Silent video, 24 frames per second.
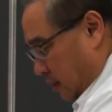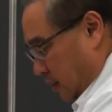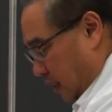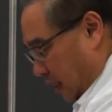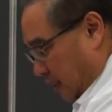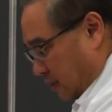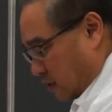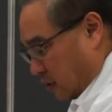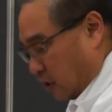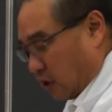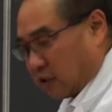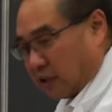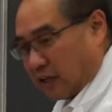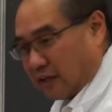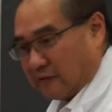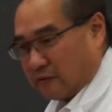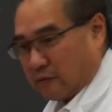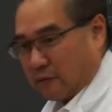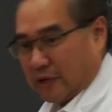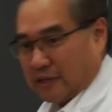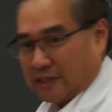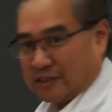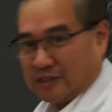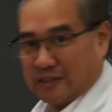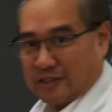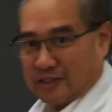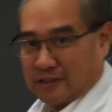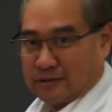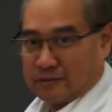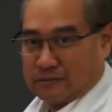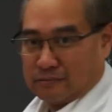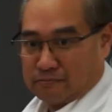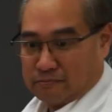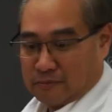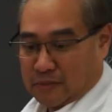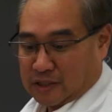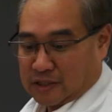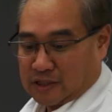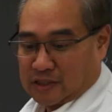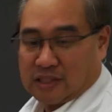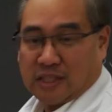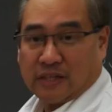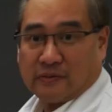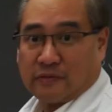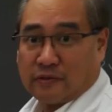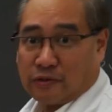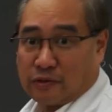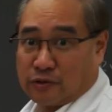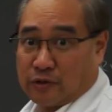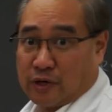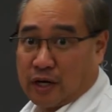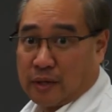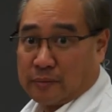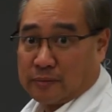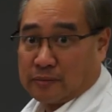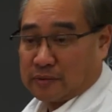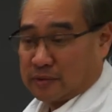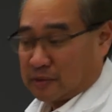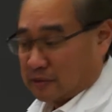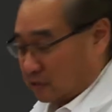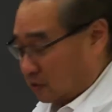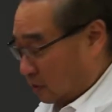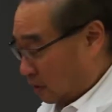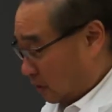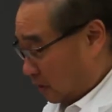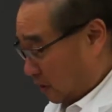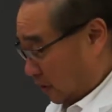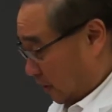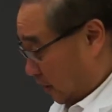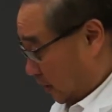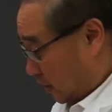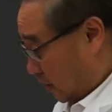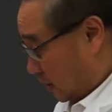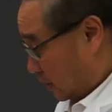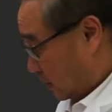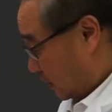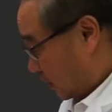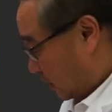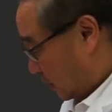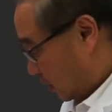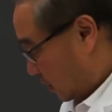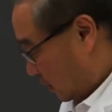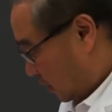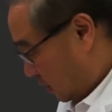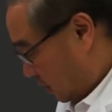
That's all I've wasted, about 7 drops. It's hardly anything.